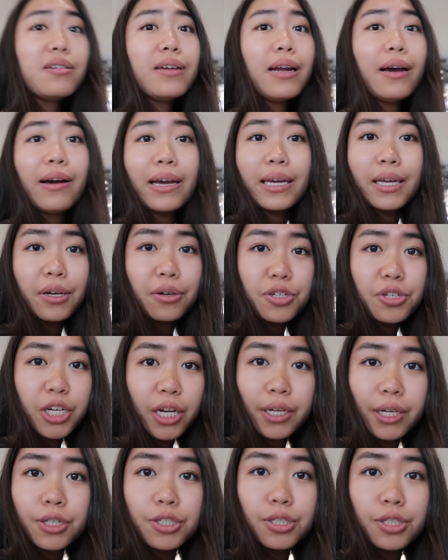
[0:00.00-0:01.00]
So now I can go
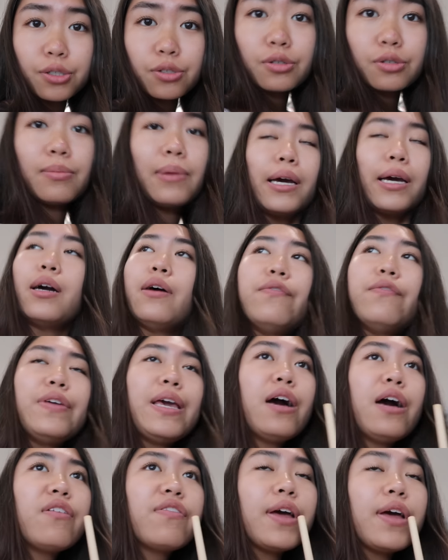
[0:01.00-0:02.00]
change into my
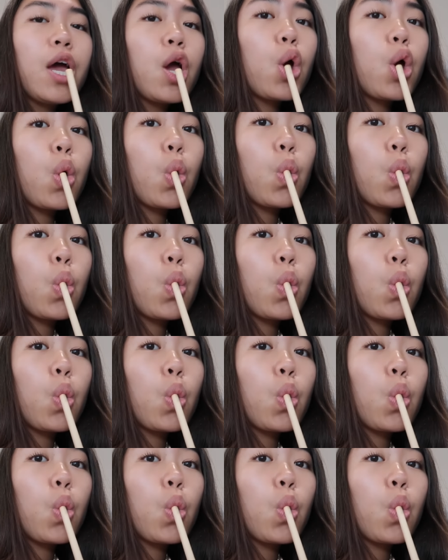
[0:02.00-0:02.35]
comfy outfit.